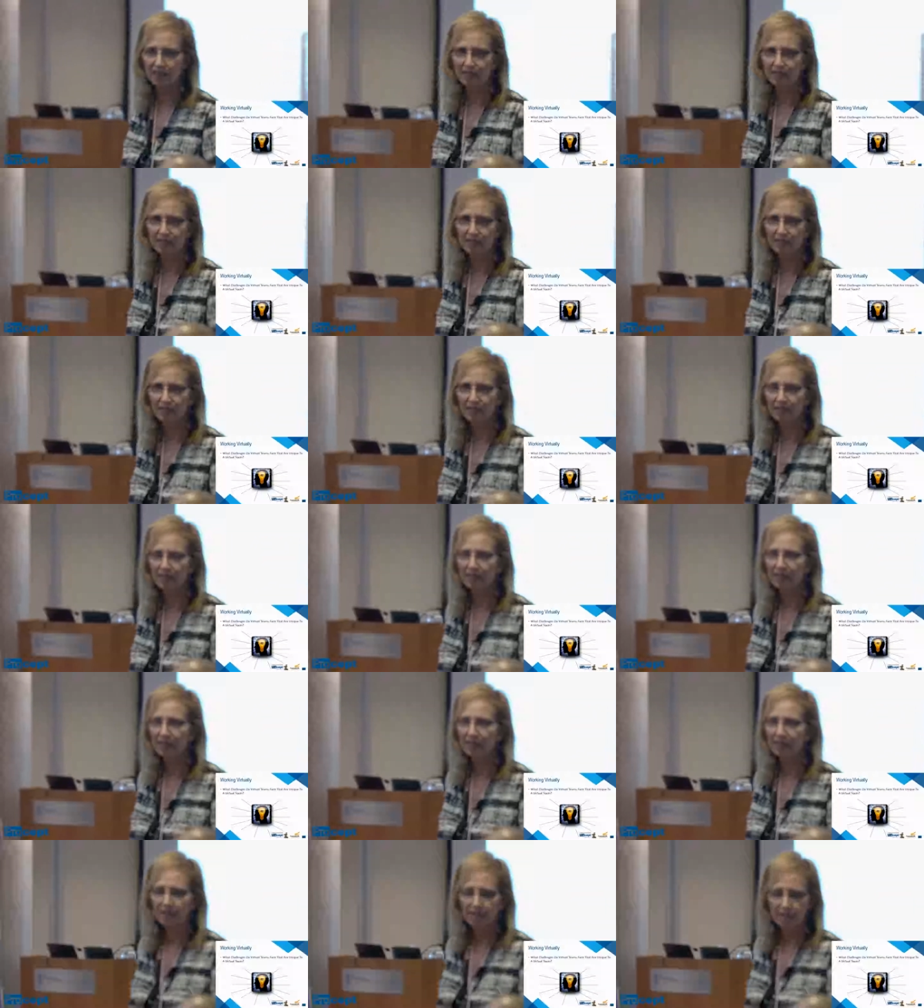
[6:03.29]
in some of
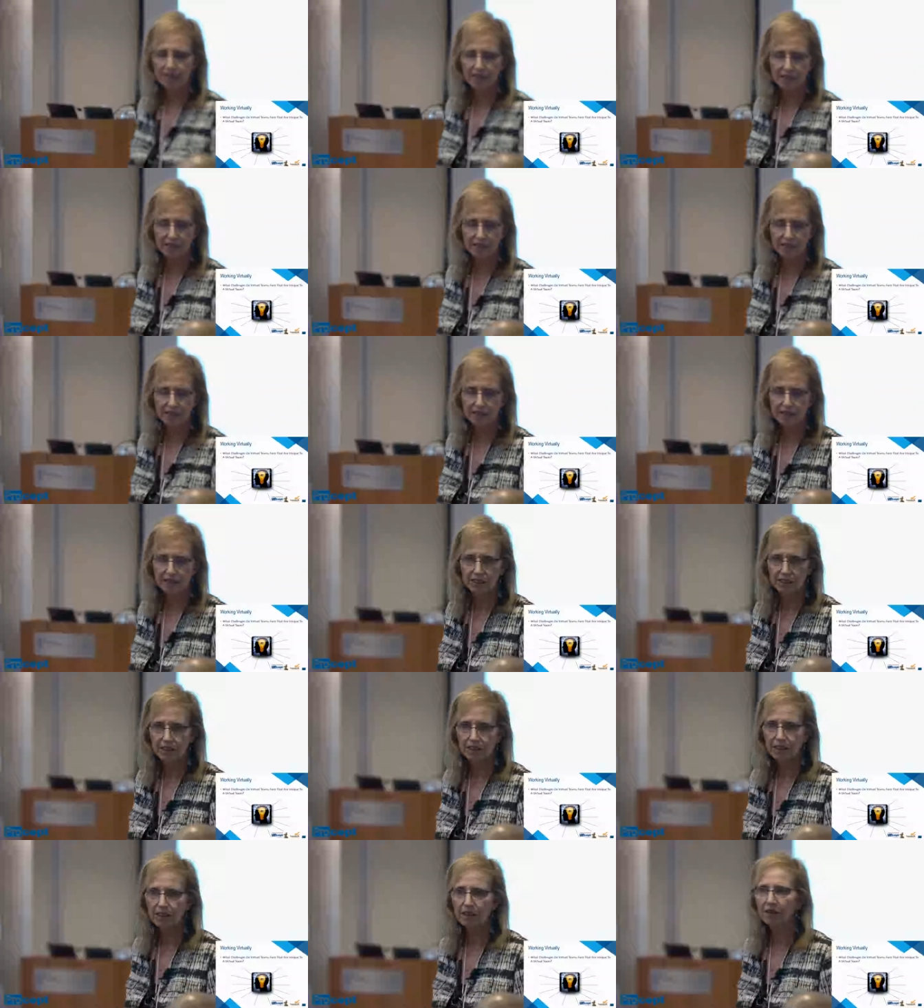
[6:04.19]
the nonverbal
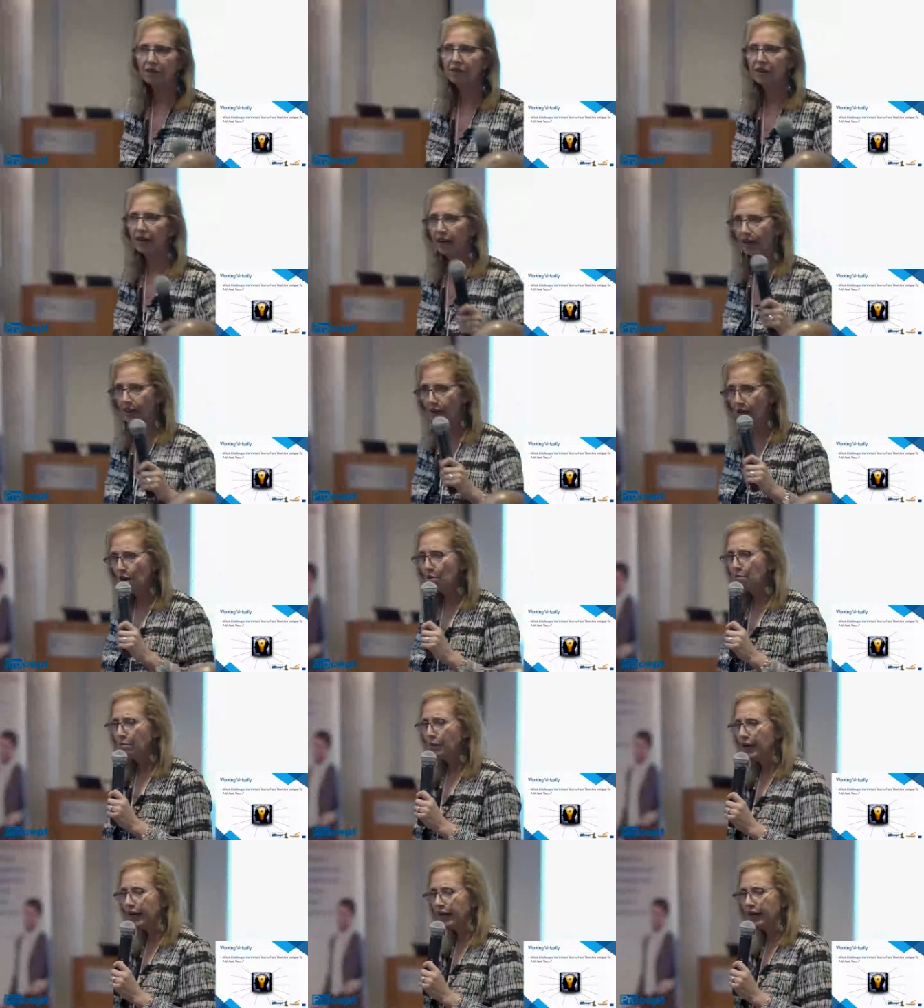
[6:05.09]
communication. Okay,
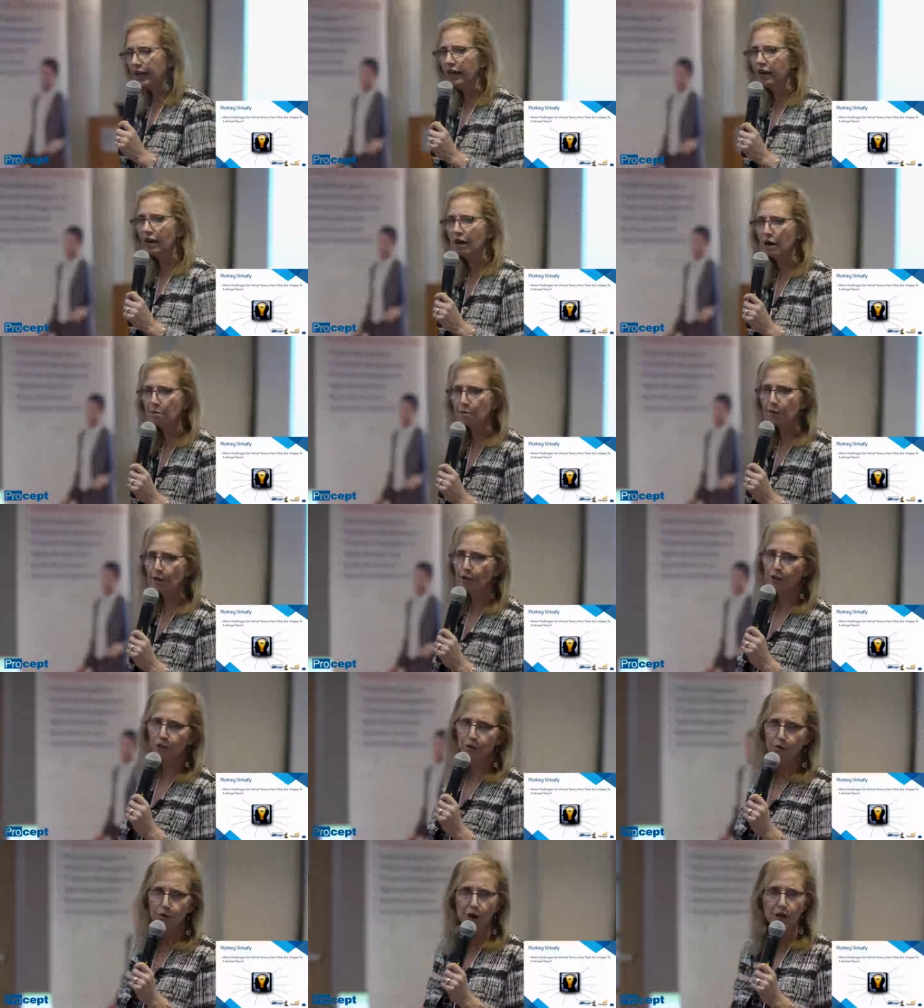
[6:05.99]
picking up
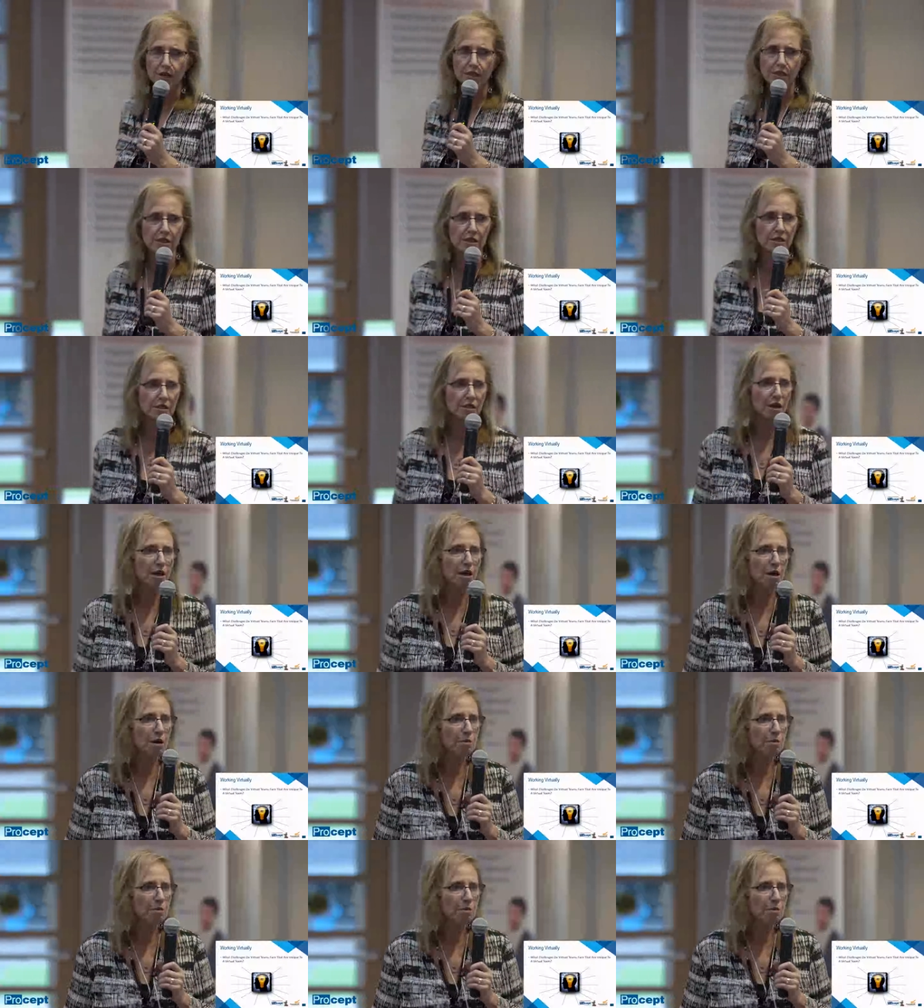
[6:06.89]
nuances,